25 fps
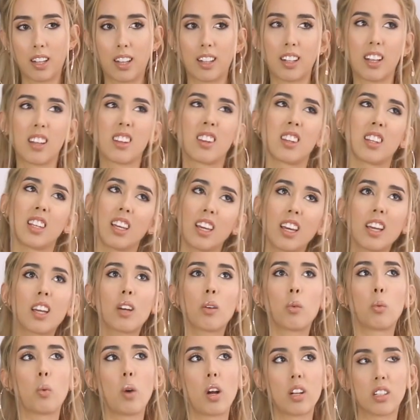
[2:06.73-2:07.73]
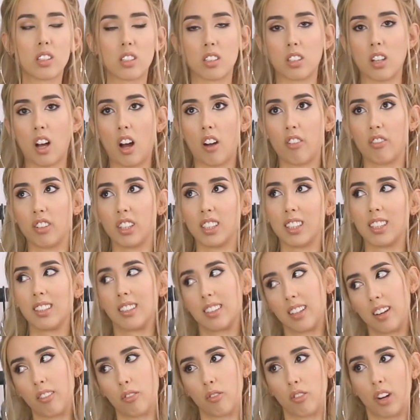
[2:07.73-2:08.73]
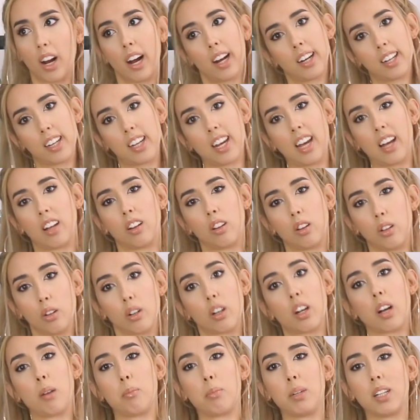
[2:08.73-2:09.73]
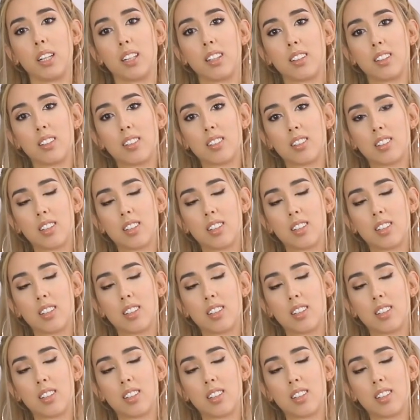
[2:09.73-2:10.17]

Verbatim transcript: and I think when it's not really done right, it can look a bit